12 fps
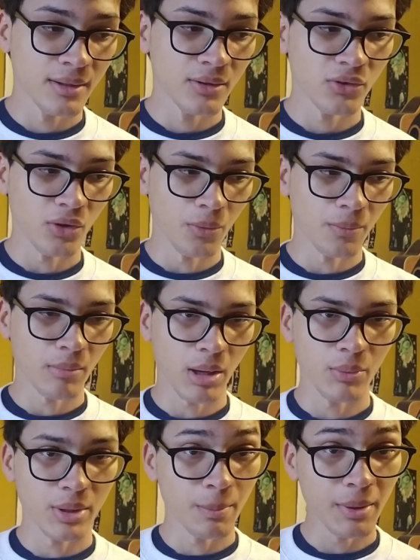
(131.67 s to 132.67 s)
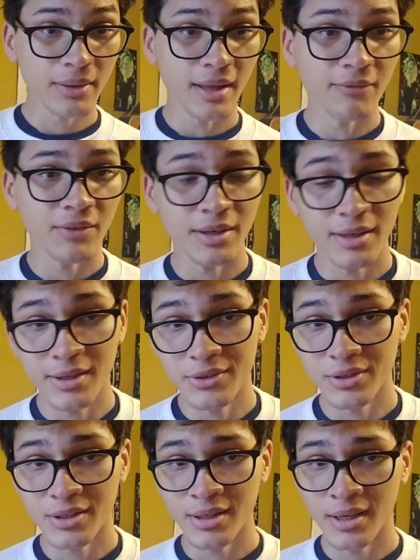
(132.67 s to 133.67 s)
So I want to build that
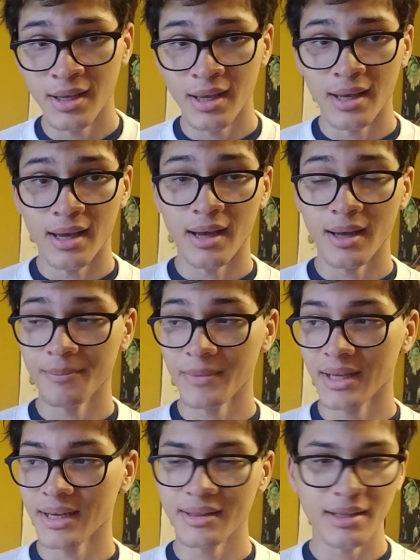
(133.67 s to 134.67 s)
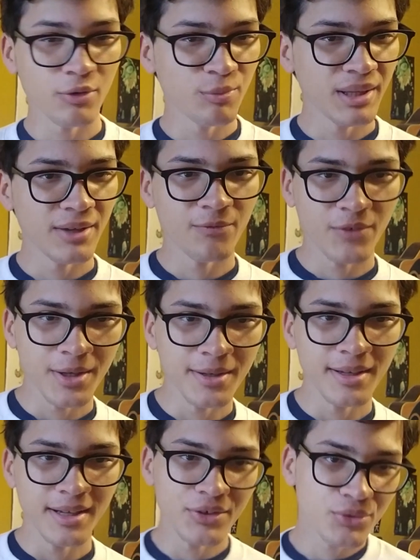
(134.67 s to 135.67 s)
foundation, and I think it would be a fun,
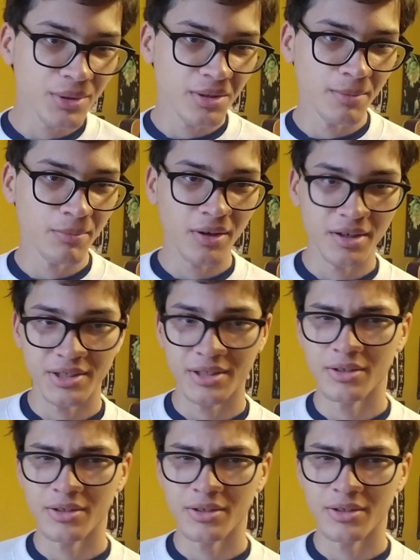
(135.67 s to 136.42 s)
interesting project.